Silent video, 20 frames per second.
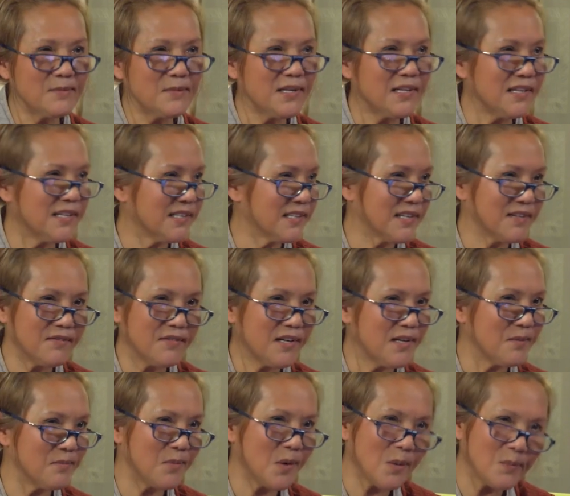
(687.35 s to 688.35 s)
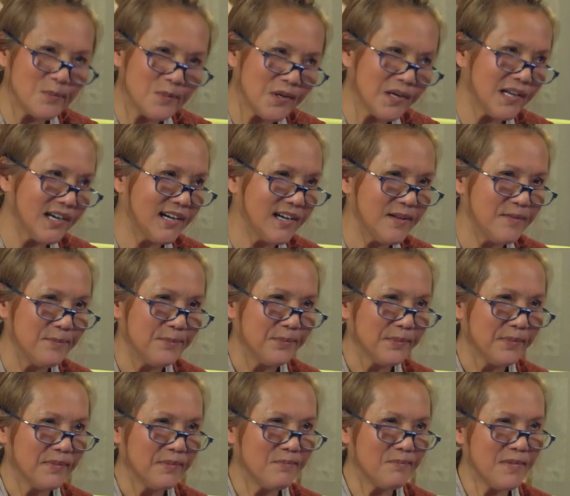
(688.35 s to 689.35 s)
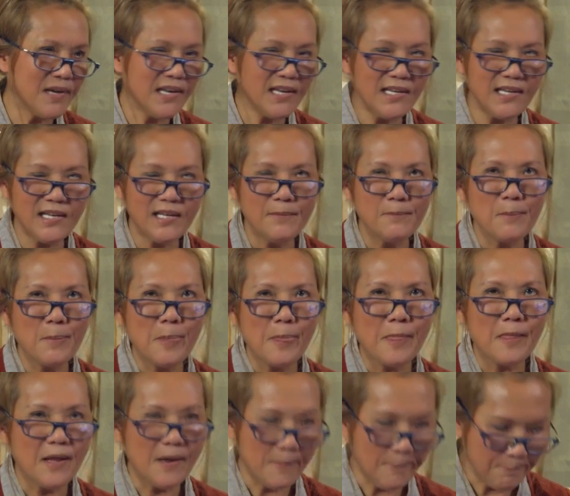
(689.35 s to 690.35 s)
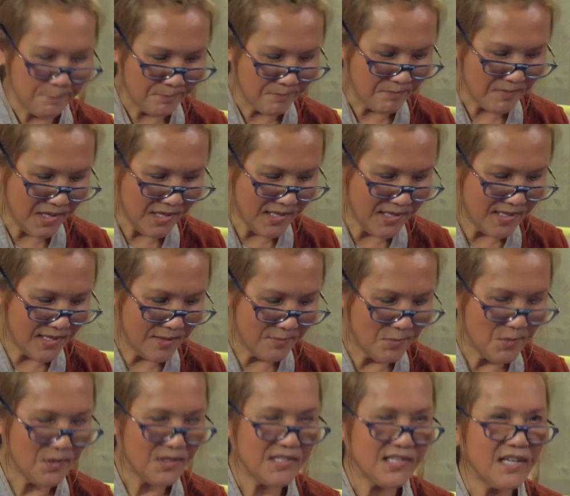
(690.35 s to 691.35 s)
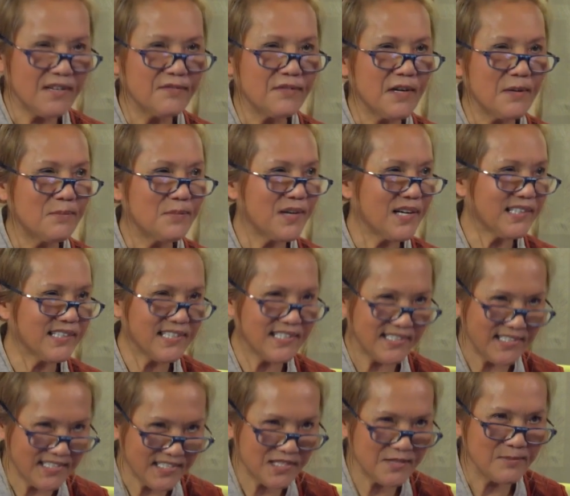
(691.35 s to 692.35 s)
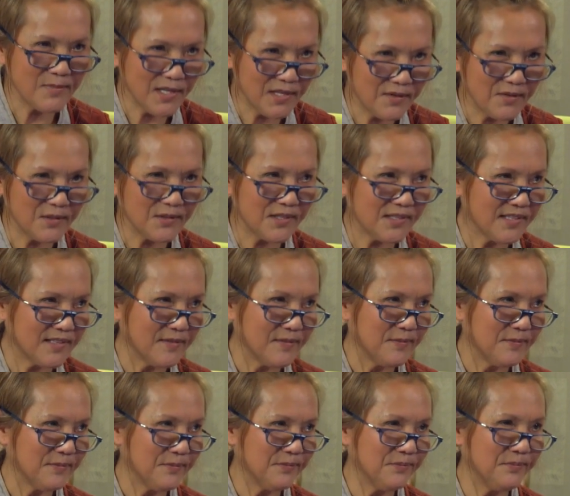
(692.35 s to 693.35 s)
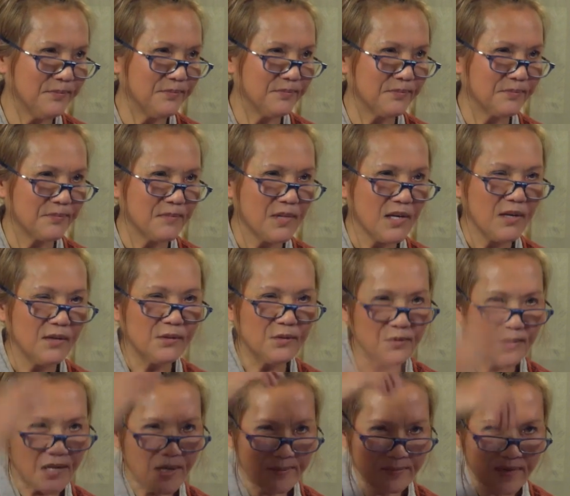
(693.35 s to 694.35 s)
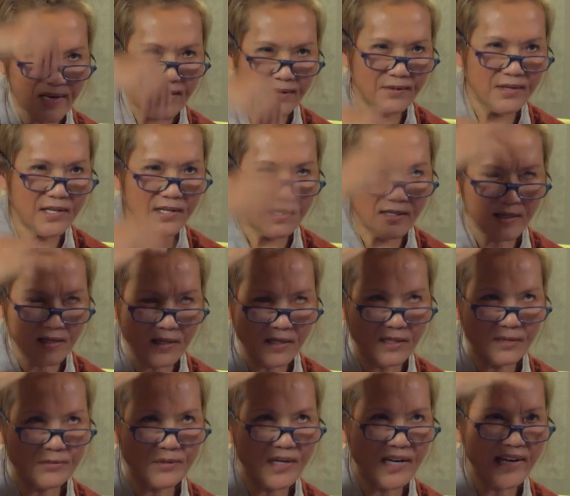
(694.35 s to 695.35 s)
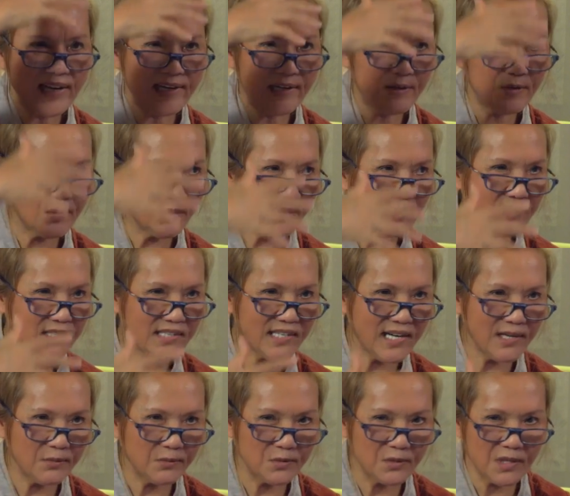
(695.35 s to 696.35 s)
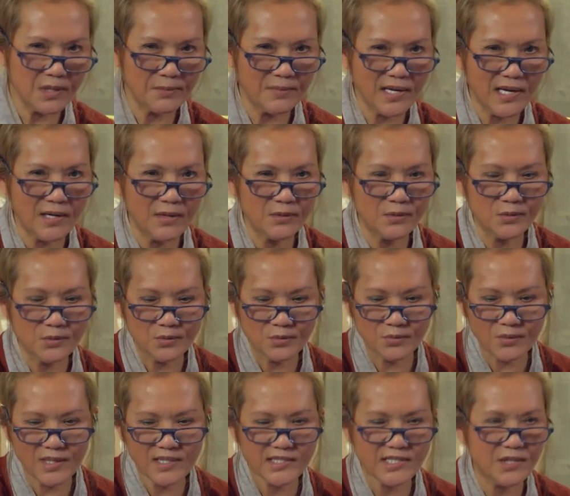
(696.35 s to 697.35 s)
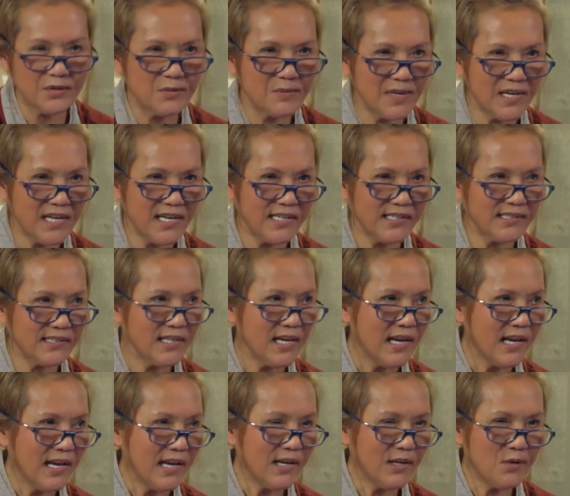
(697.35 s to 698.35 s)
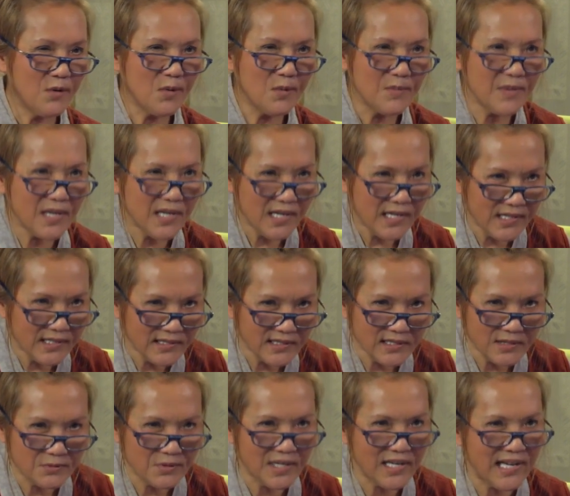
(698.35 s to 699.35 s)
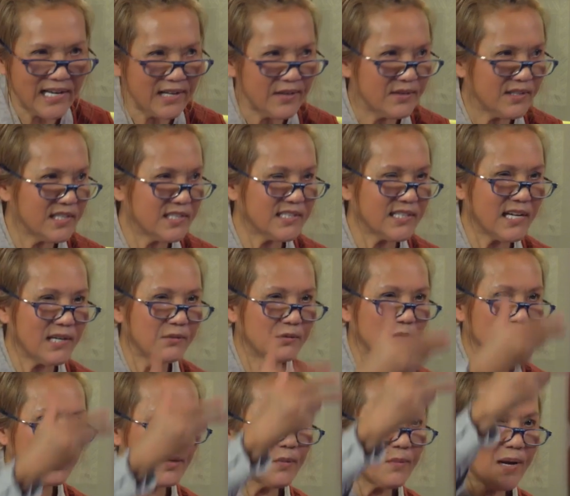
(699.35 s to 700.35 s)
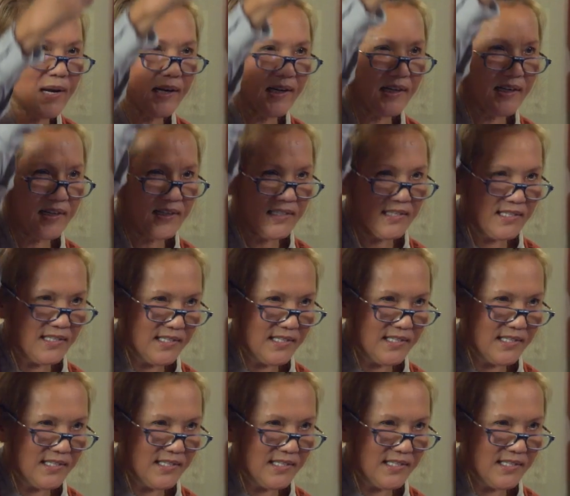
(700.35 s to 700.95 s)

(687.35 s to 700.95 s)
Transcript: I mean, it's a very popular. Many bodhisattva practice this method to come down here, relying on the sound to come down to rescue beings, and all beings rely on this sound to go back